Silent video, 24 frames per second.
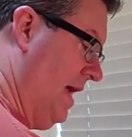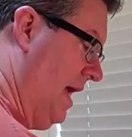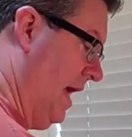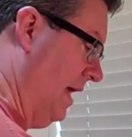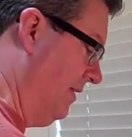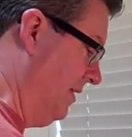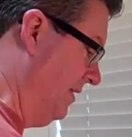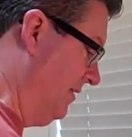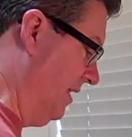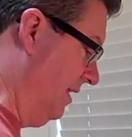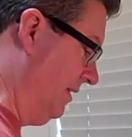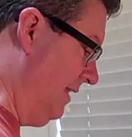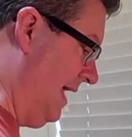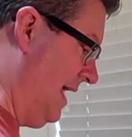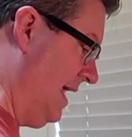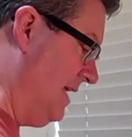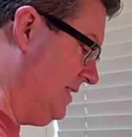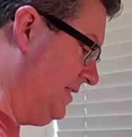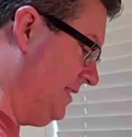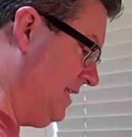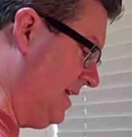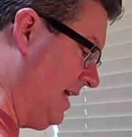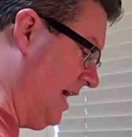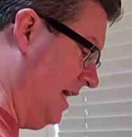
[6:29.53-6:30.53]
and then the
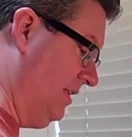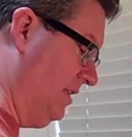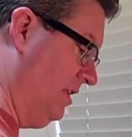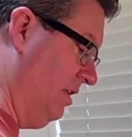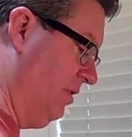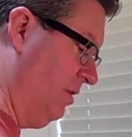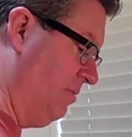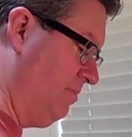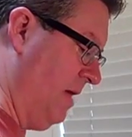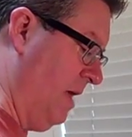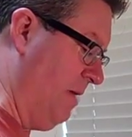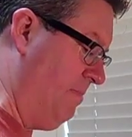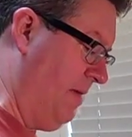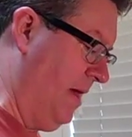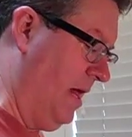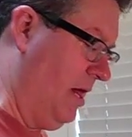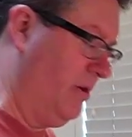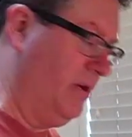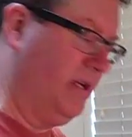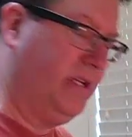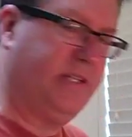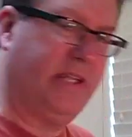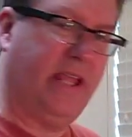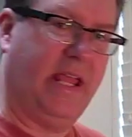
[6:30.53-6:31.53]
last thing I do with my
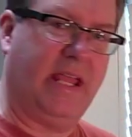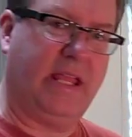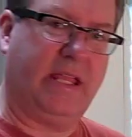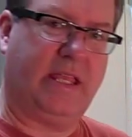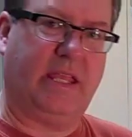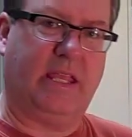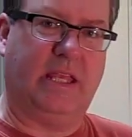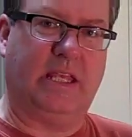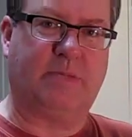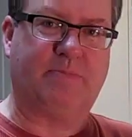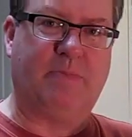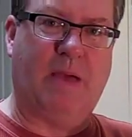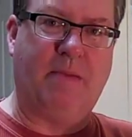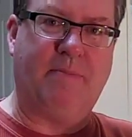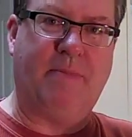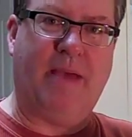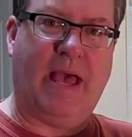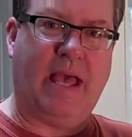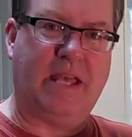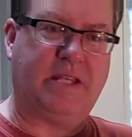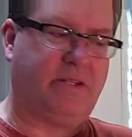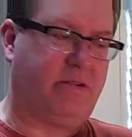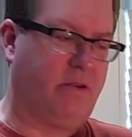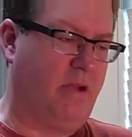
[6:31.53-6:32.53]
Power Shake is my
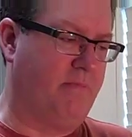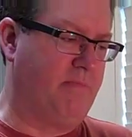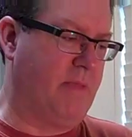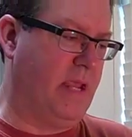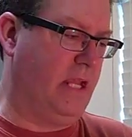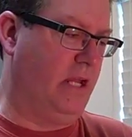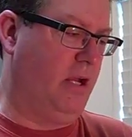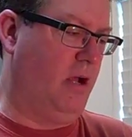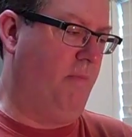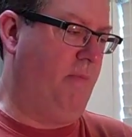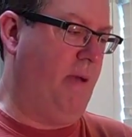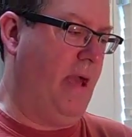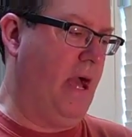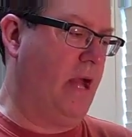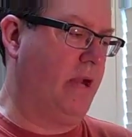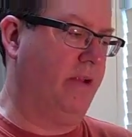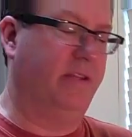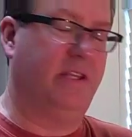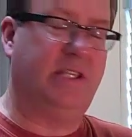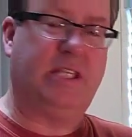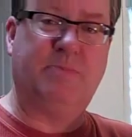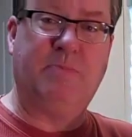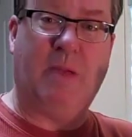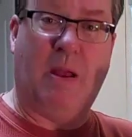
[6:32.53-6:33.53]
master amino
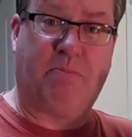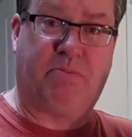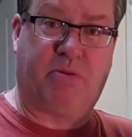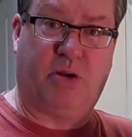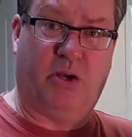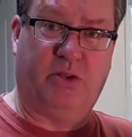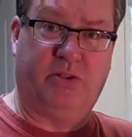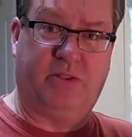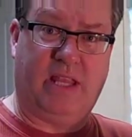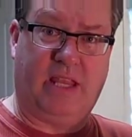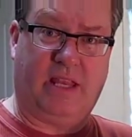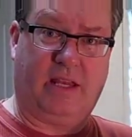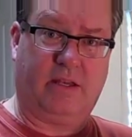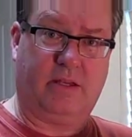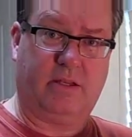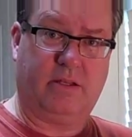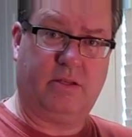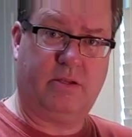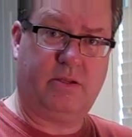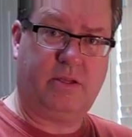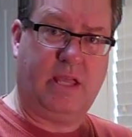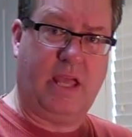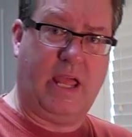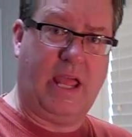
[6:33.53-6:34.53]
pattern. This is my protein,
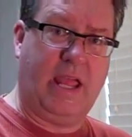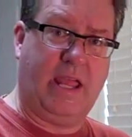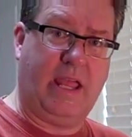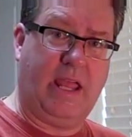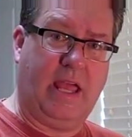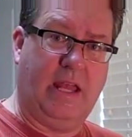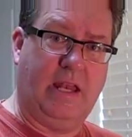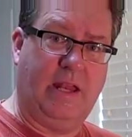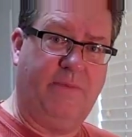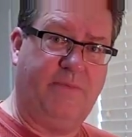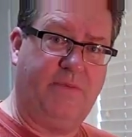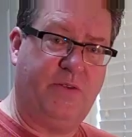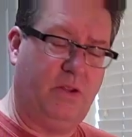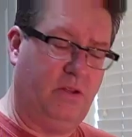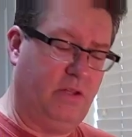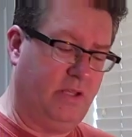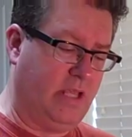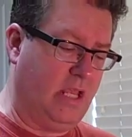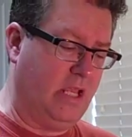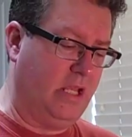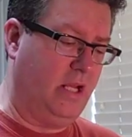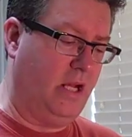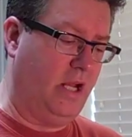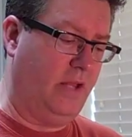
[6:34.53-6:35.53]
okay? And if you're
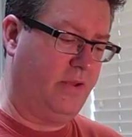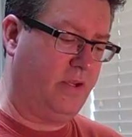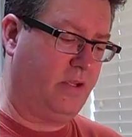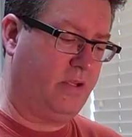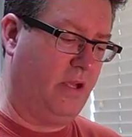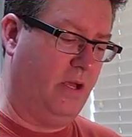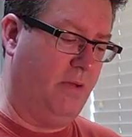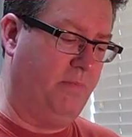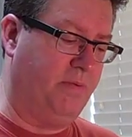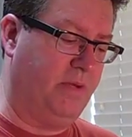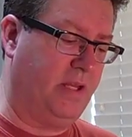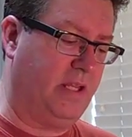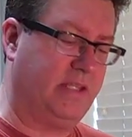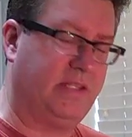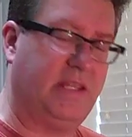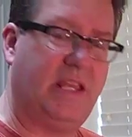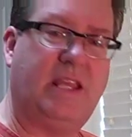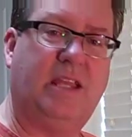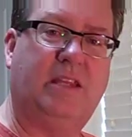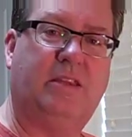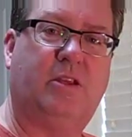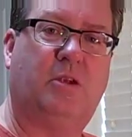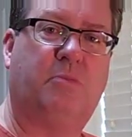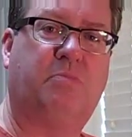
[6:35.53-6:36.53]
looking at other companies,
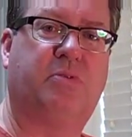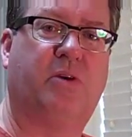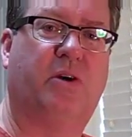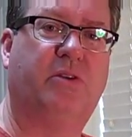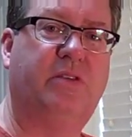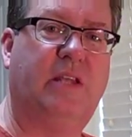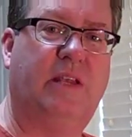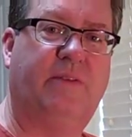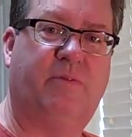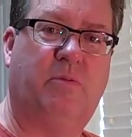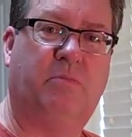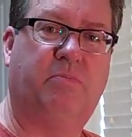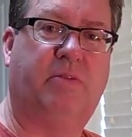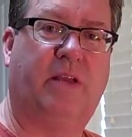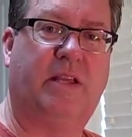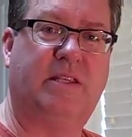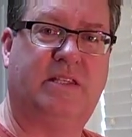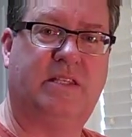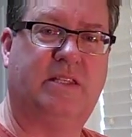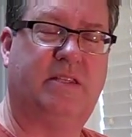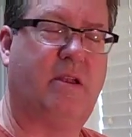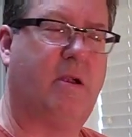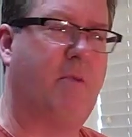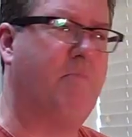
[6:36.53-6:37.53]
they get their protein from
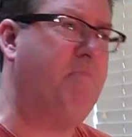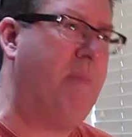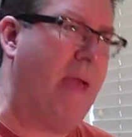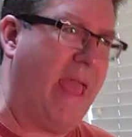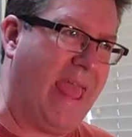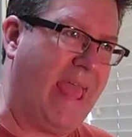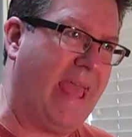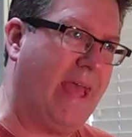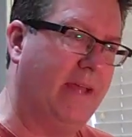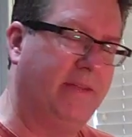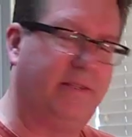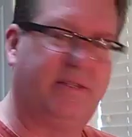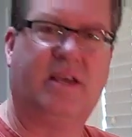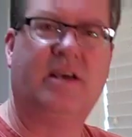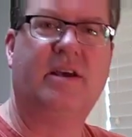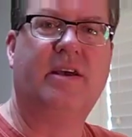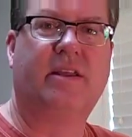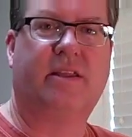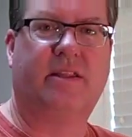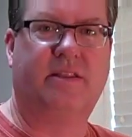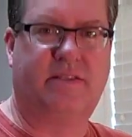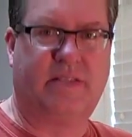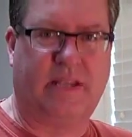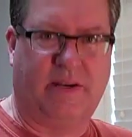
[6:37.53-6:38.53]
places that are banned
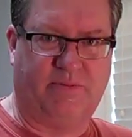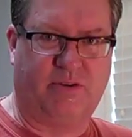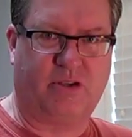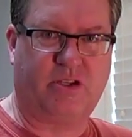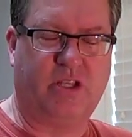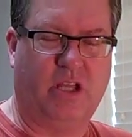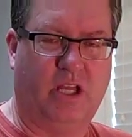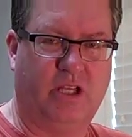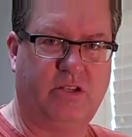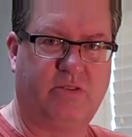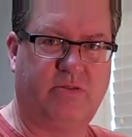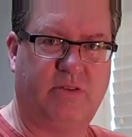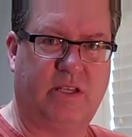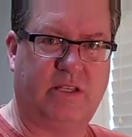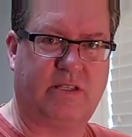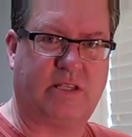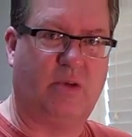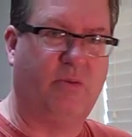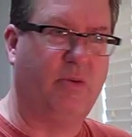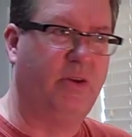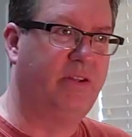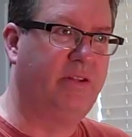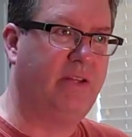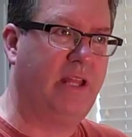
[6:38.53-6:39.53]
in several countries.
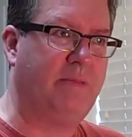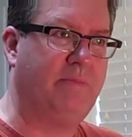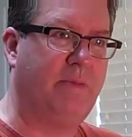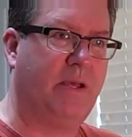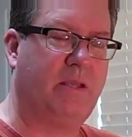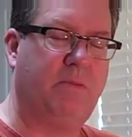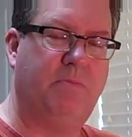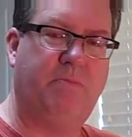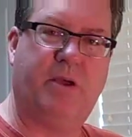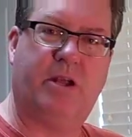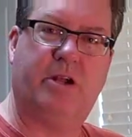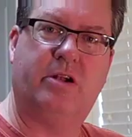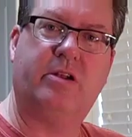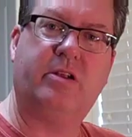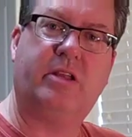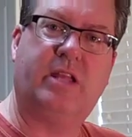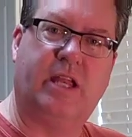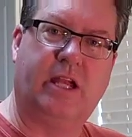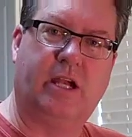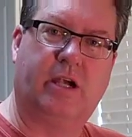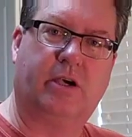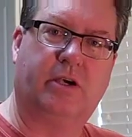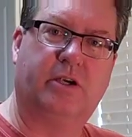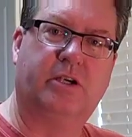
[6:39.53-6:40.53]
I won't name my competitor
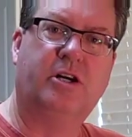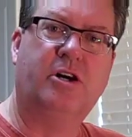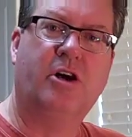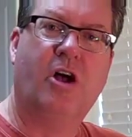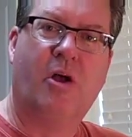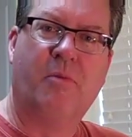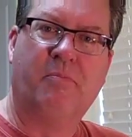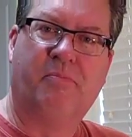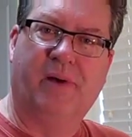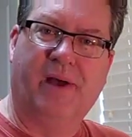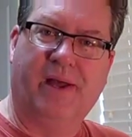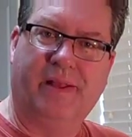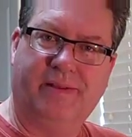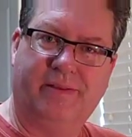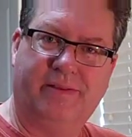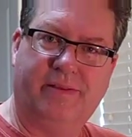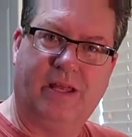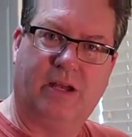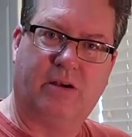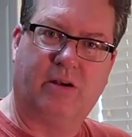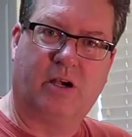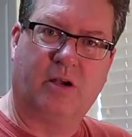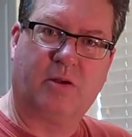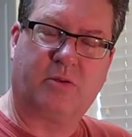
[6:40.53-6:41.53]
here, but
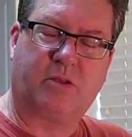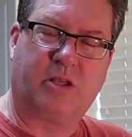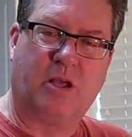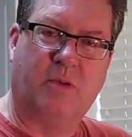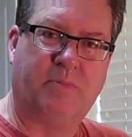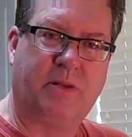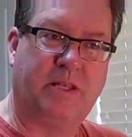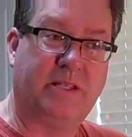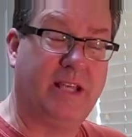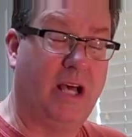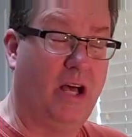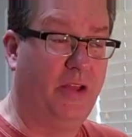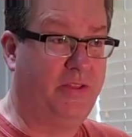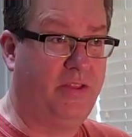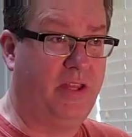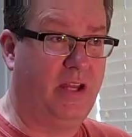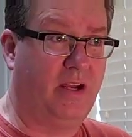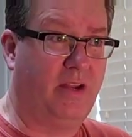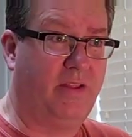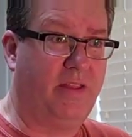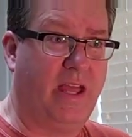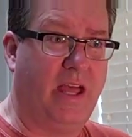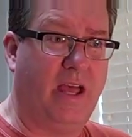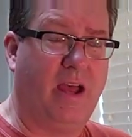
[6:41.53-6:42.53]
there are companies out
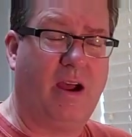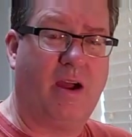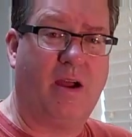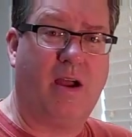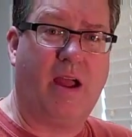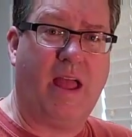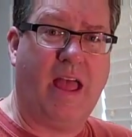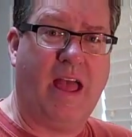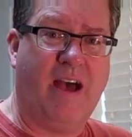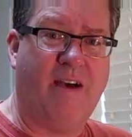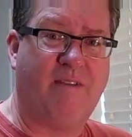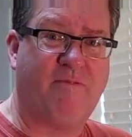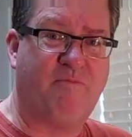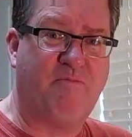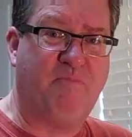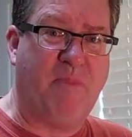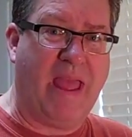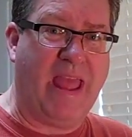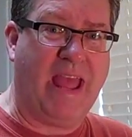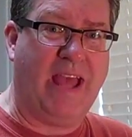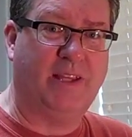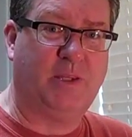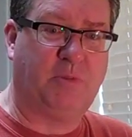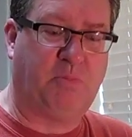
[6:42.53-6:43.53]
there that have
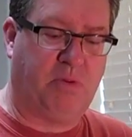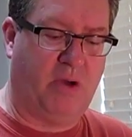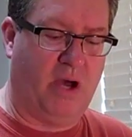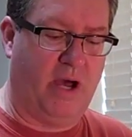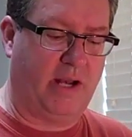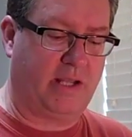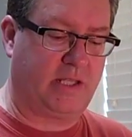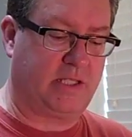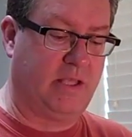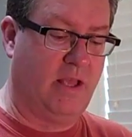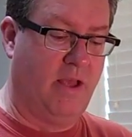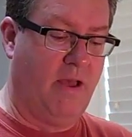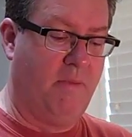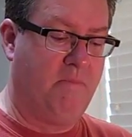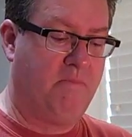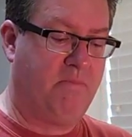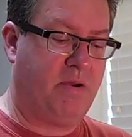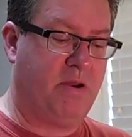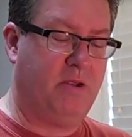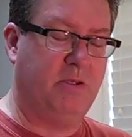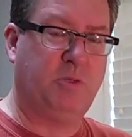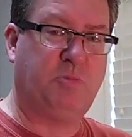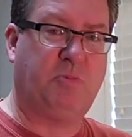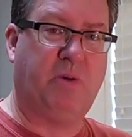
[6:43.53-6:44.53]
banned products.
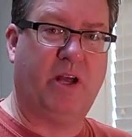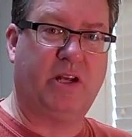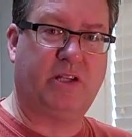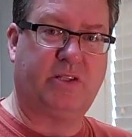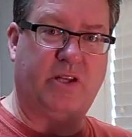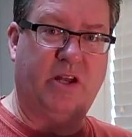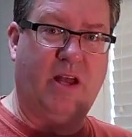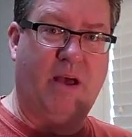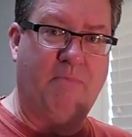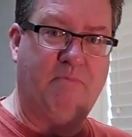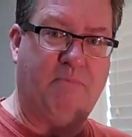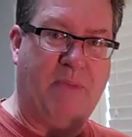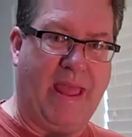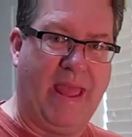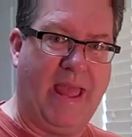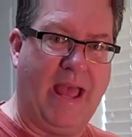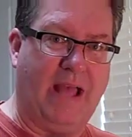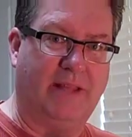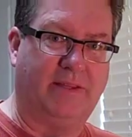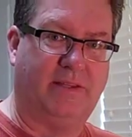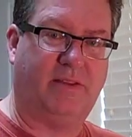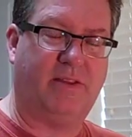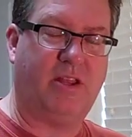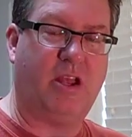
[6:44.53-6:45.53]
Purium's products are not
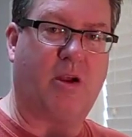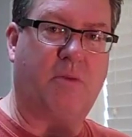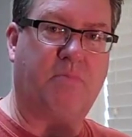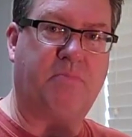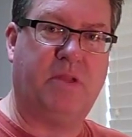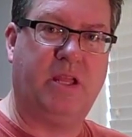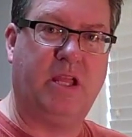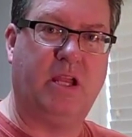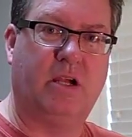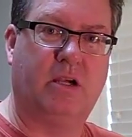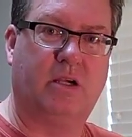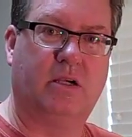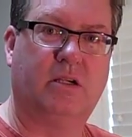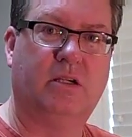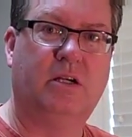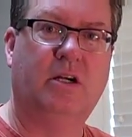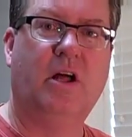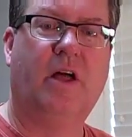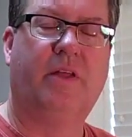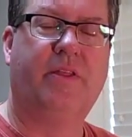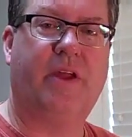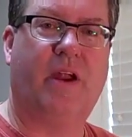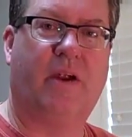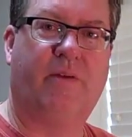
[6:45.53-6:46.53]
banned. They are pure.
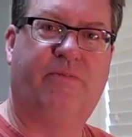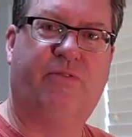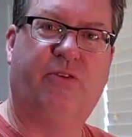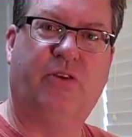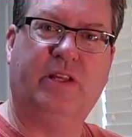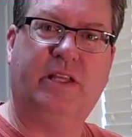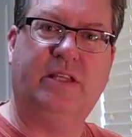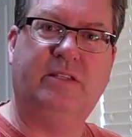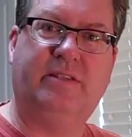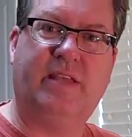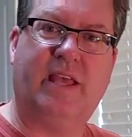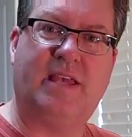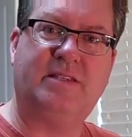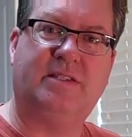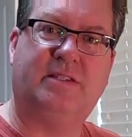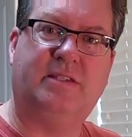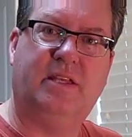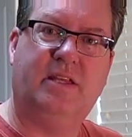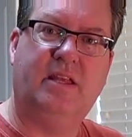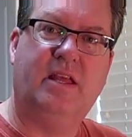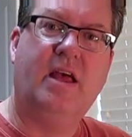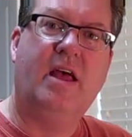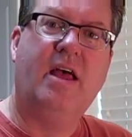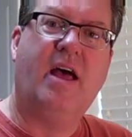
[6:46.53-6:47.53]
They are fully
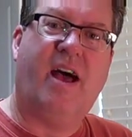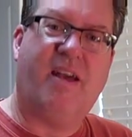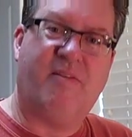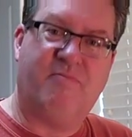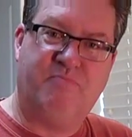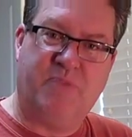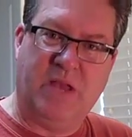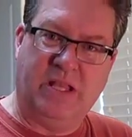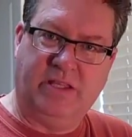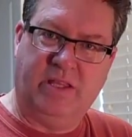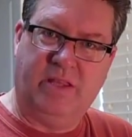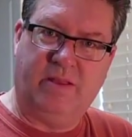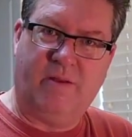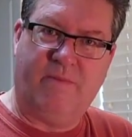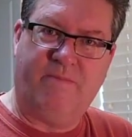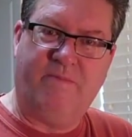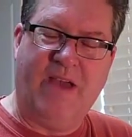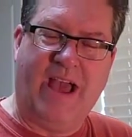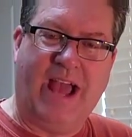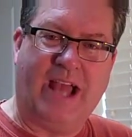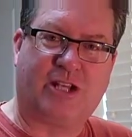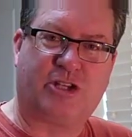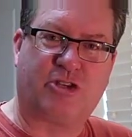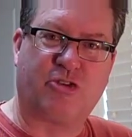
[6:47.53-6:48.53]
tested. I've been to their
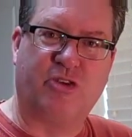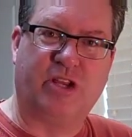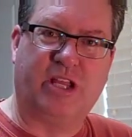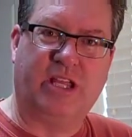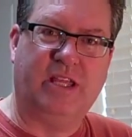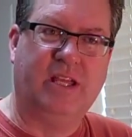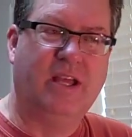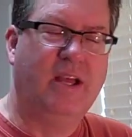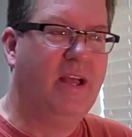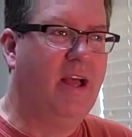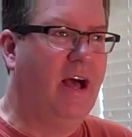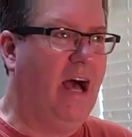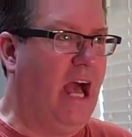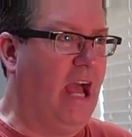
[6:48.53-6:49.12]
factory.